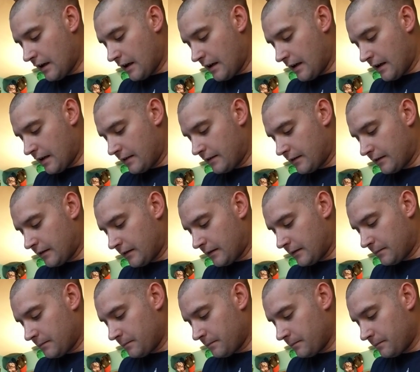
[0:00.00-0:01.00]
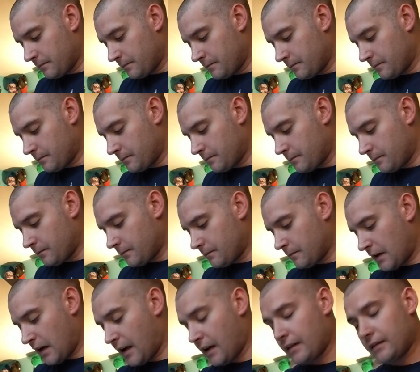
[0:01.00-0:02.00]
and
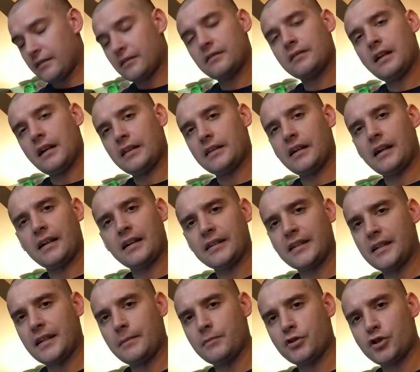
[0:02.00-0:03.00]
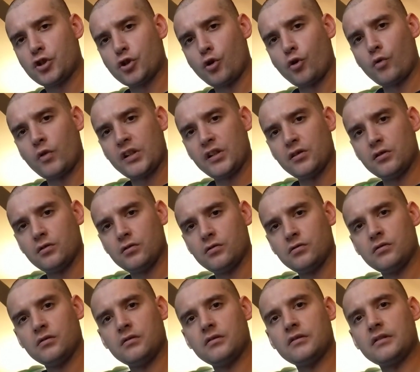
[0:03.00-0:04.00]
I got the name Zoriel,
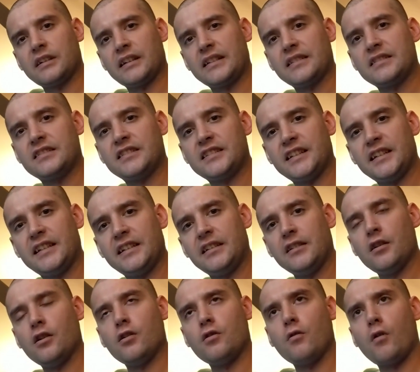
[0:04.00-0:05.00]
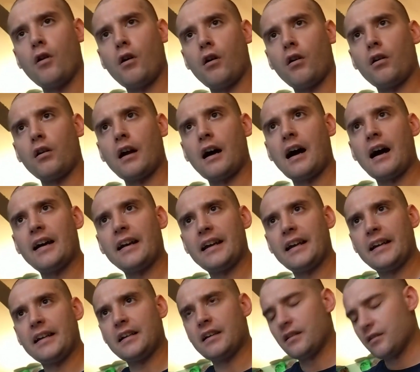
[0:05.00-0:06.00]
like
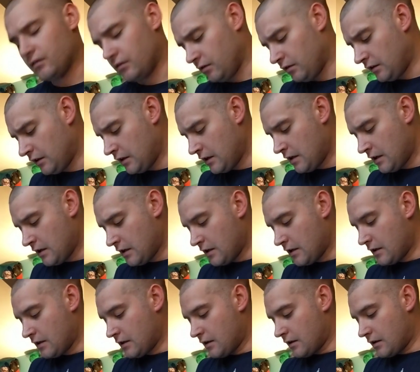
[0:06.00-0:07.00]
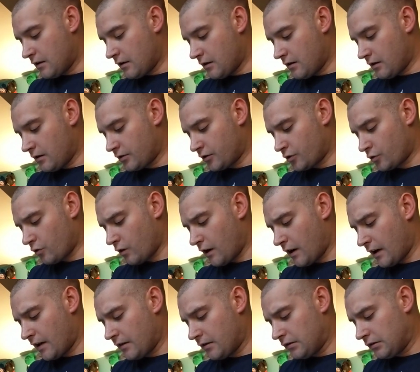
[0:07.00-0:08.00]
Zorial,
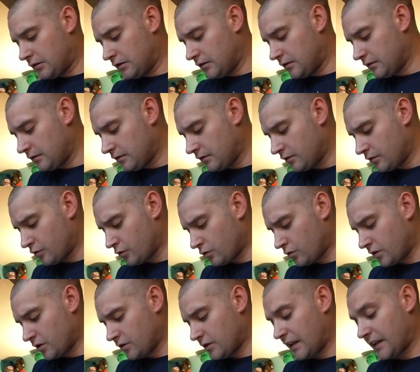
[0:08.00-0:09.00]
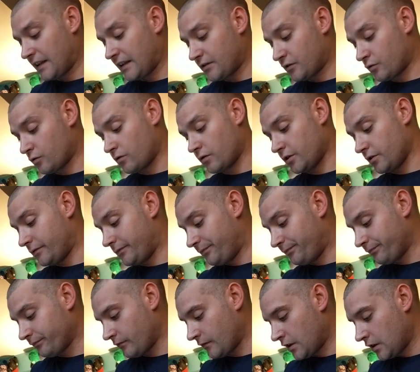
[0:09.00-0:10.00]
Zoriel, Zoriel. I got Zoriel.
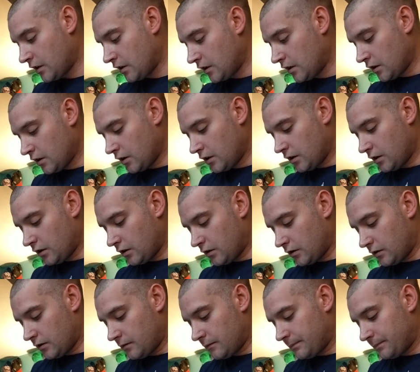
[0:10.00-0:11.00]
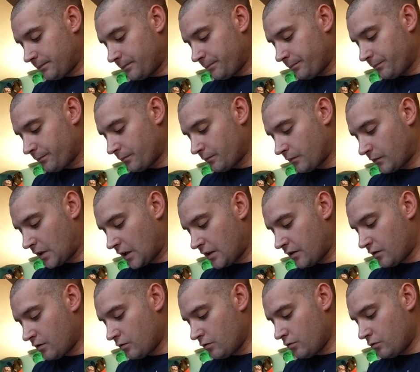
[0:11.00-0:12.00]
Um,
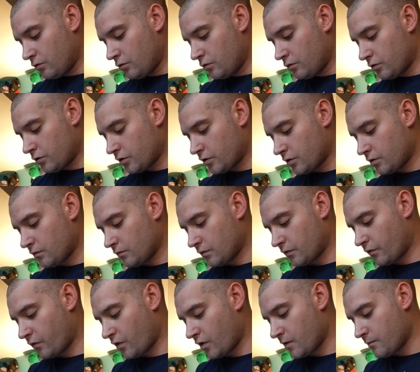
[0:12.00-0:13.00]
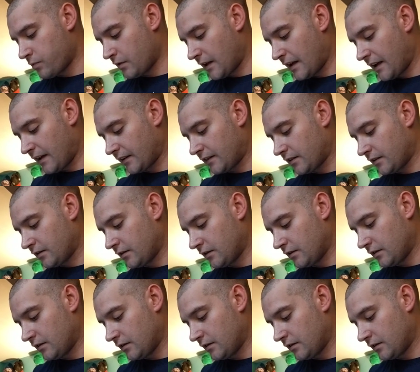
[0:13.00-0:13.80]
then the ooze was very black.